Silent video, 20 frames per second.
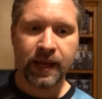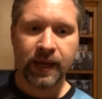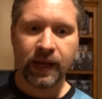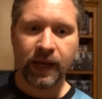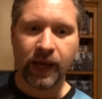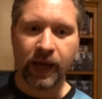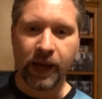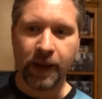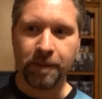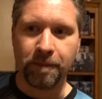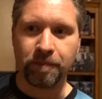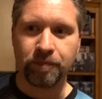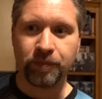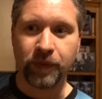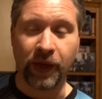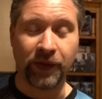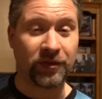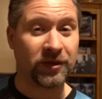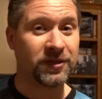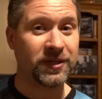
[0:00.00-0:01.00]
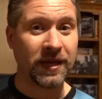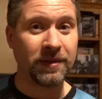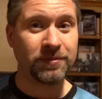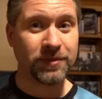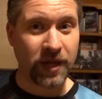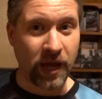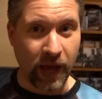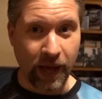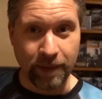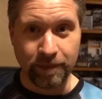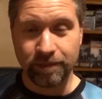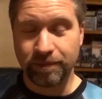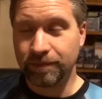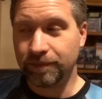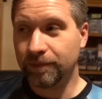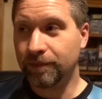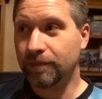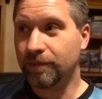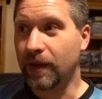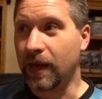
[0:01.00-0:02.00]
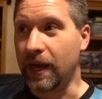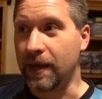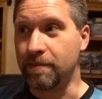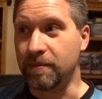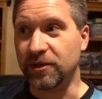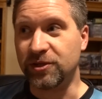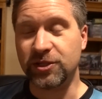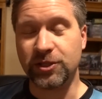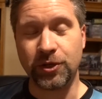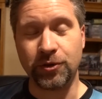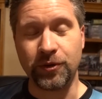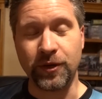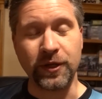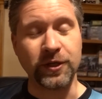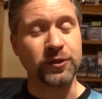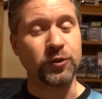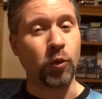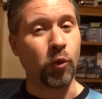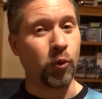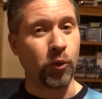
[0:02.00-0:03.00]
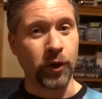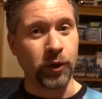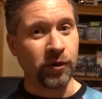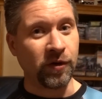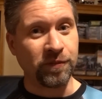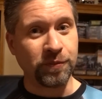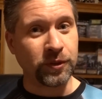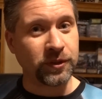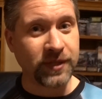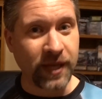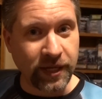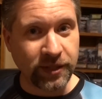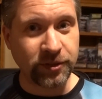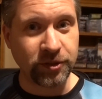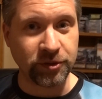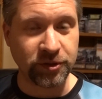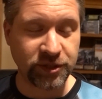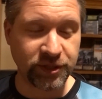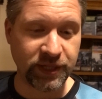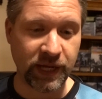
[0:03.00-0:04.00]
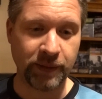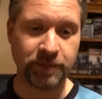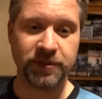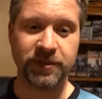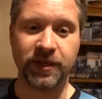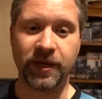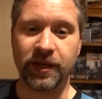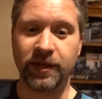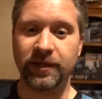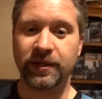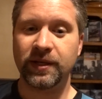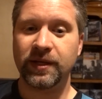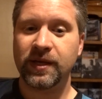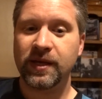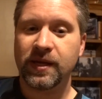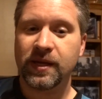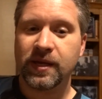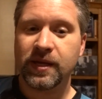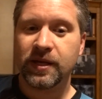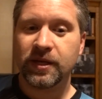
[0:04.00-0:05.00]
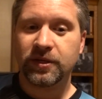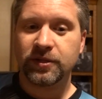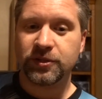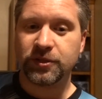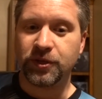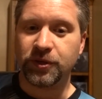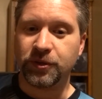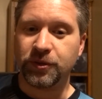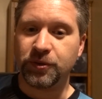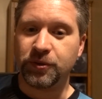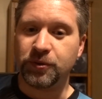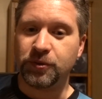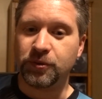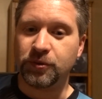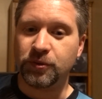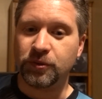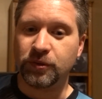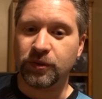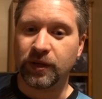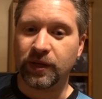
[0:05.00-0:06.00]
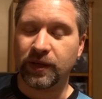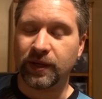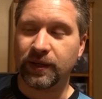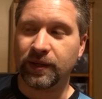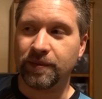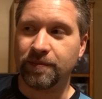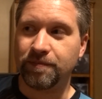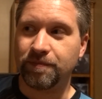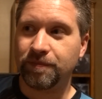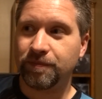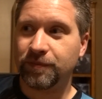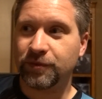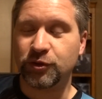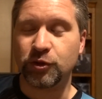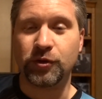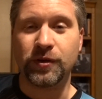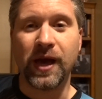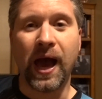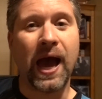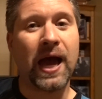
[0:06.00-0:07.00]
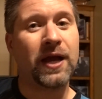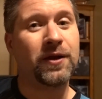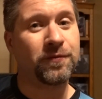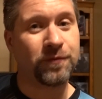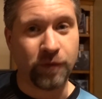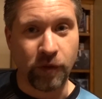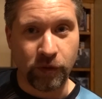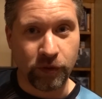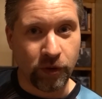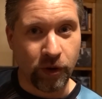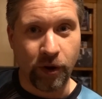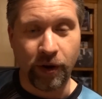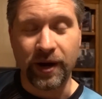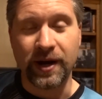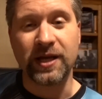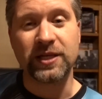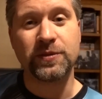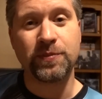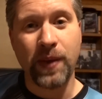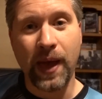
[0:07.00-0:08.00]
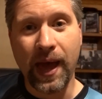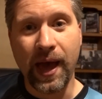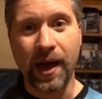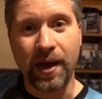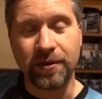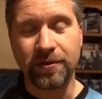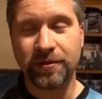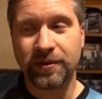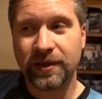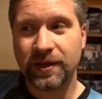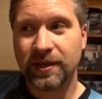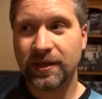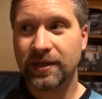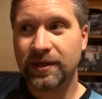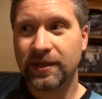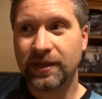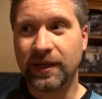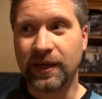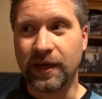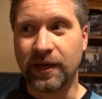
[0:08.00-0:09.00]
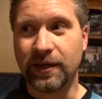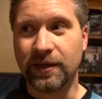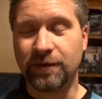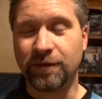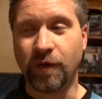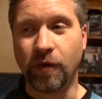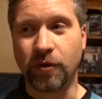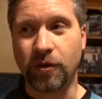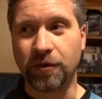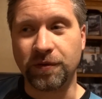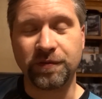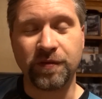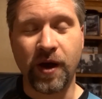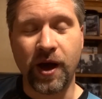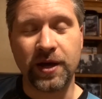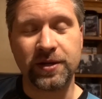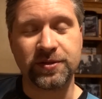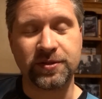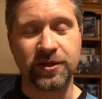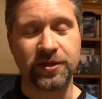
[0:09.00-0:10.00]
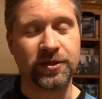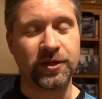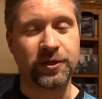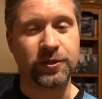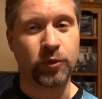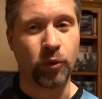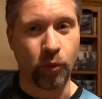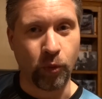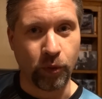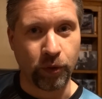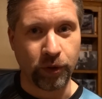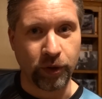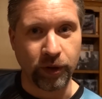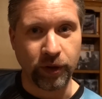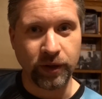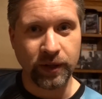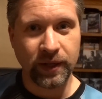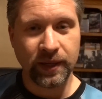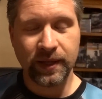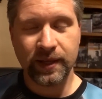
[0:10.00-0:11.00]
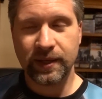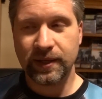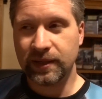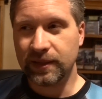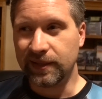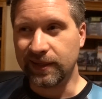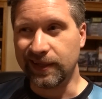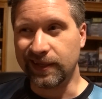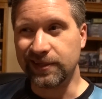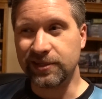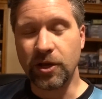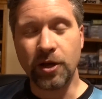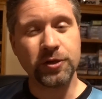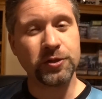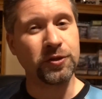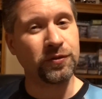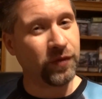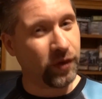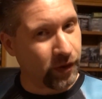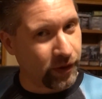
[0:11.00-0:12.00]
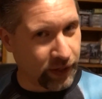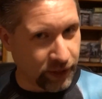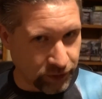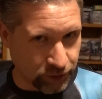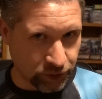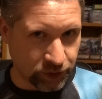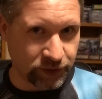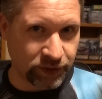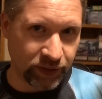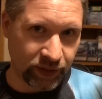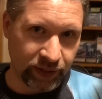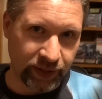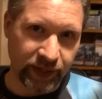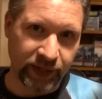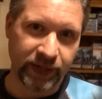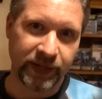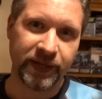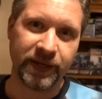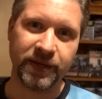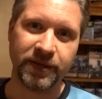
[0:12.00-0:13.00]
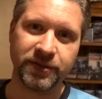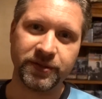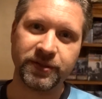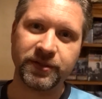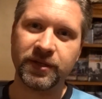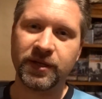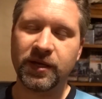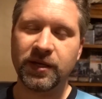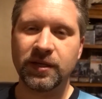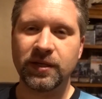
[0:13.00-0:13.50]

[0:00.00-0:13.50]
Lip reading: At the same time, a mysterious order of protectors steps in to guide Fulgur in his path. Fulgur finds that this order is also very interested in his